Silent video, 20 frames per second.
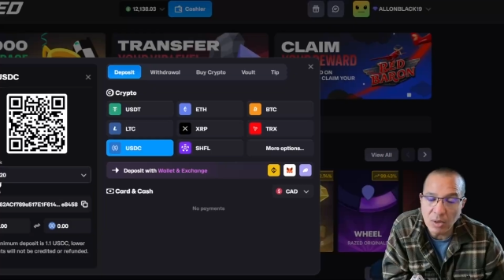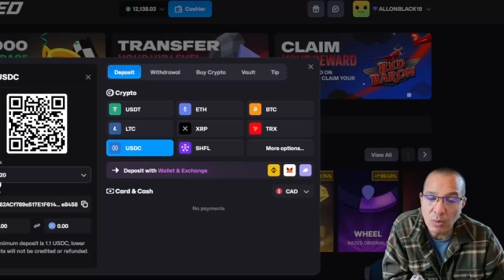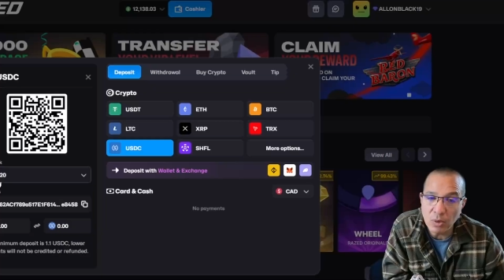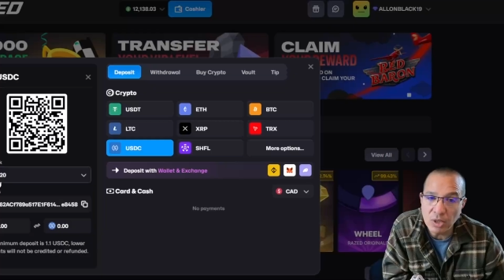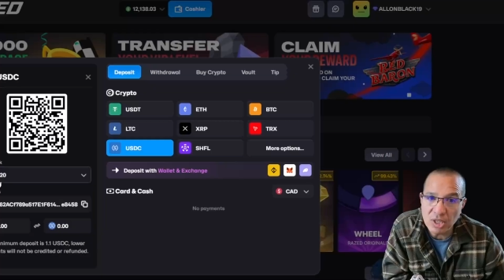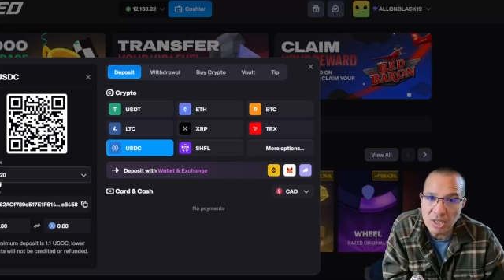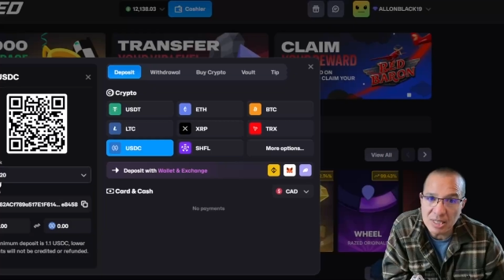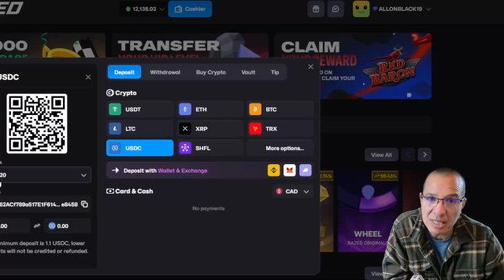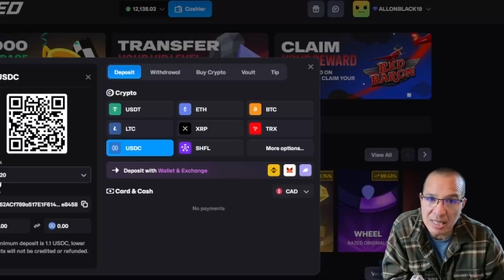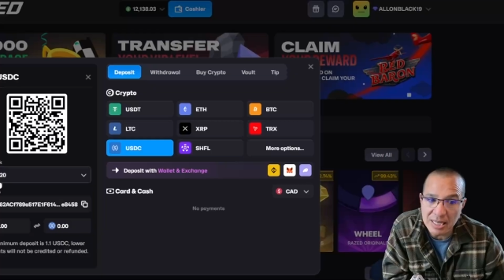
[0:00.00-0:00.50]

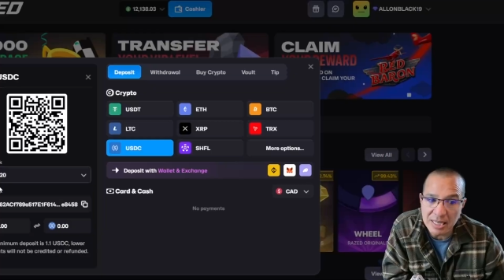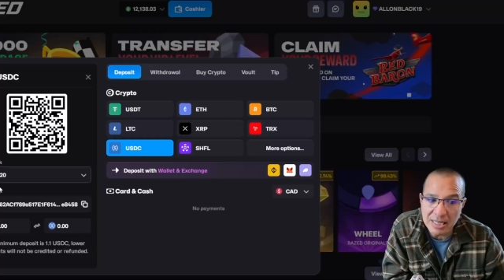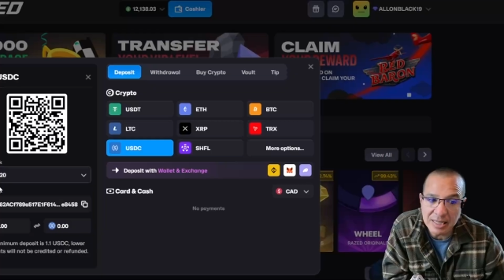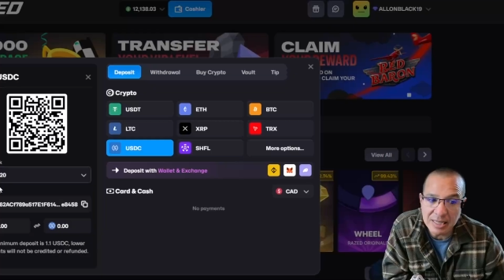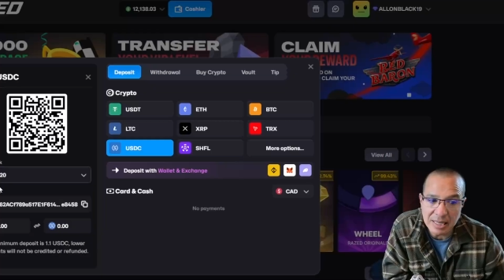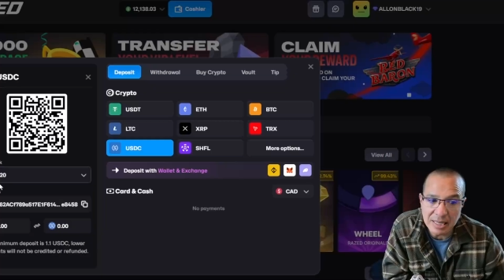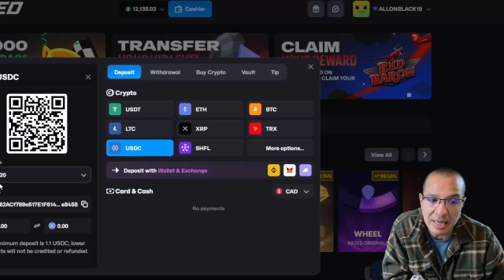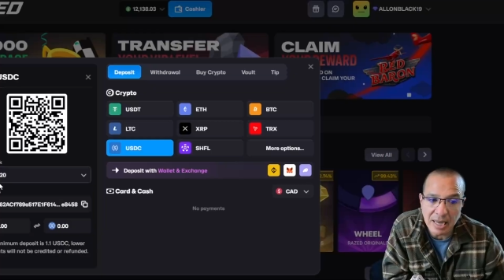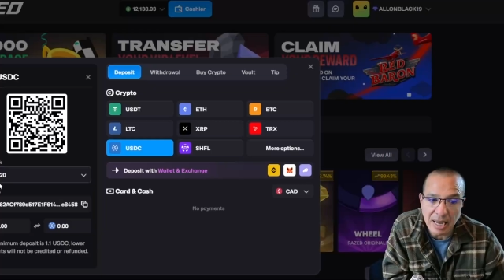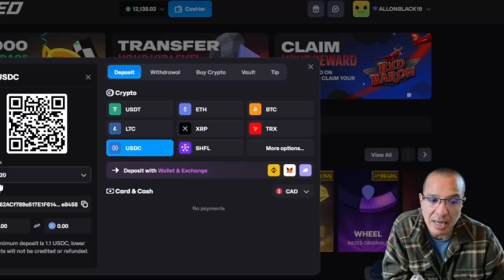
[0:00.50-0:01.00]
which is ETH,
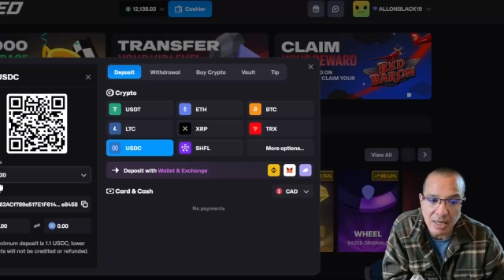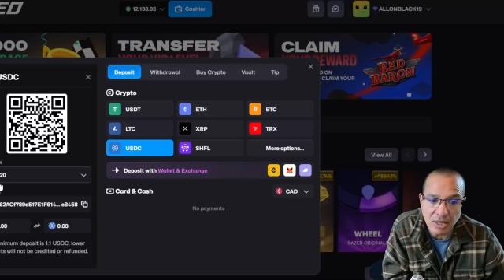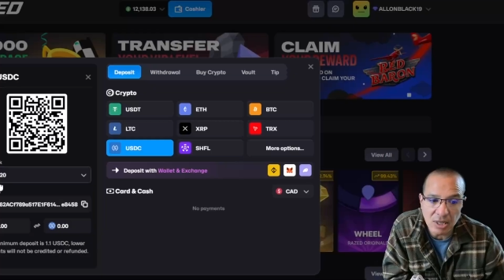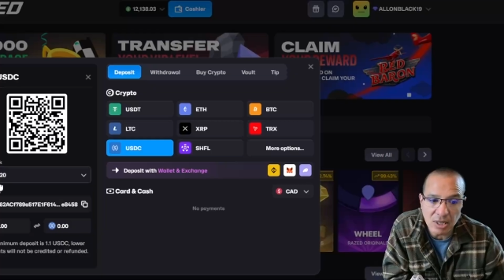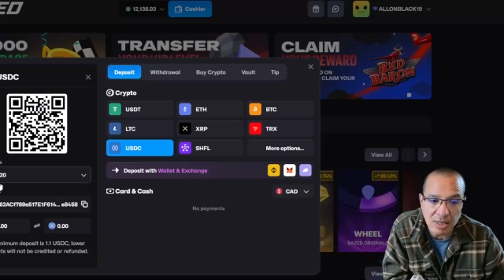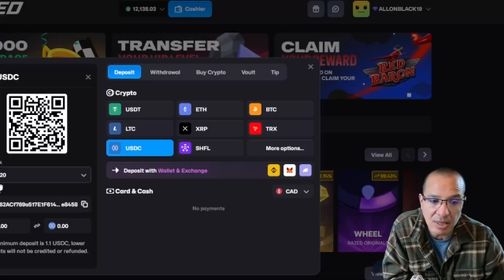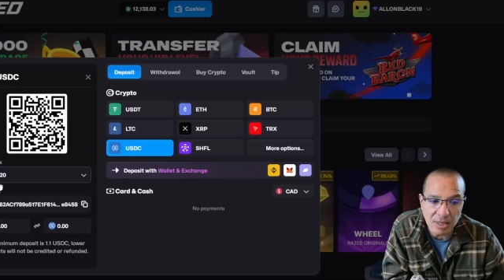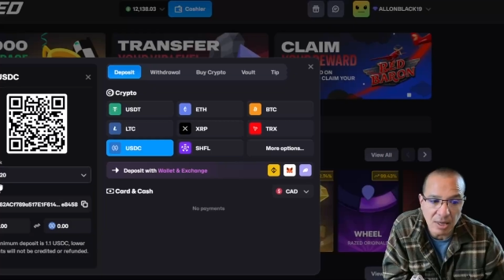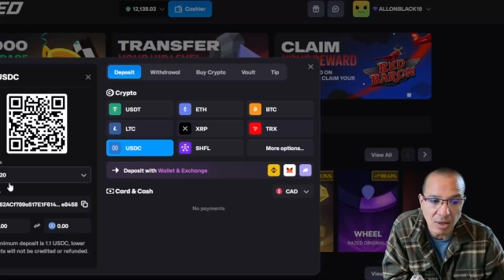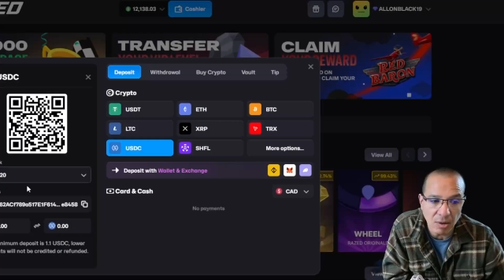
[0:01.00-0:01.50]

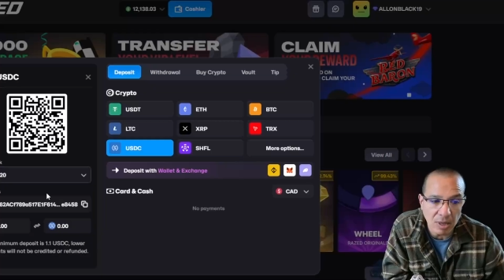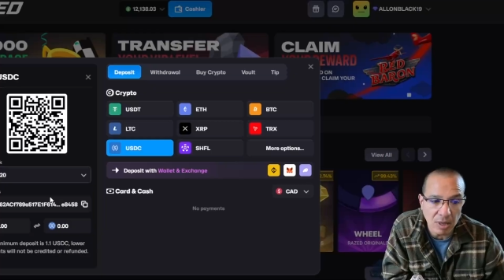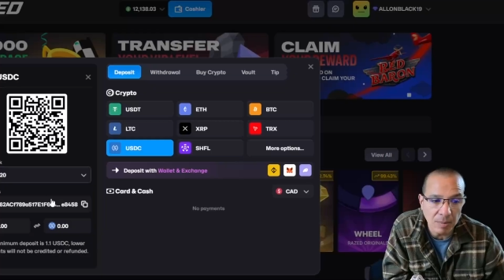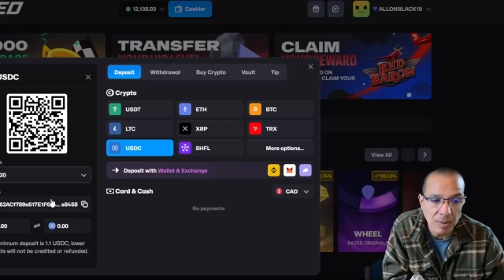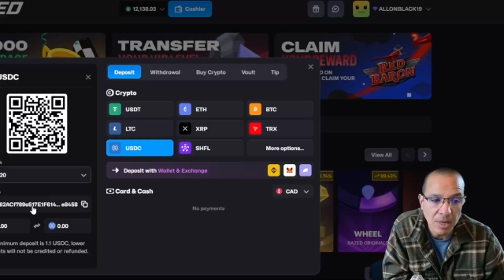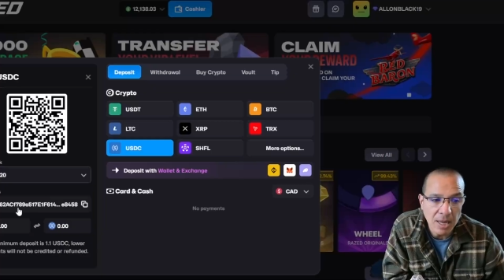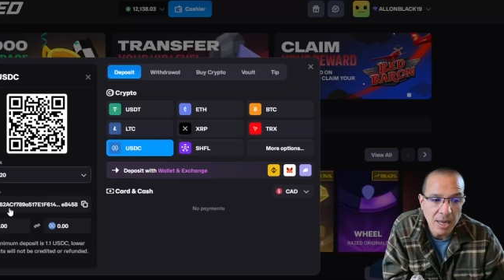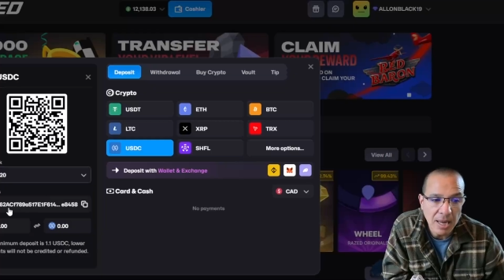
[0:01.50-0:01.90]
Ethereum,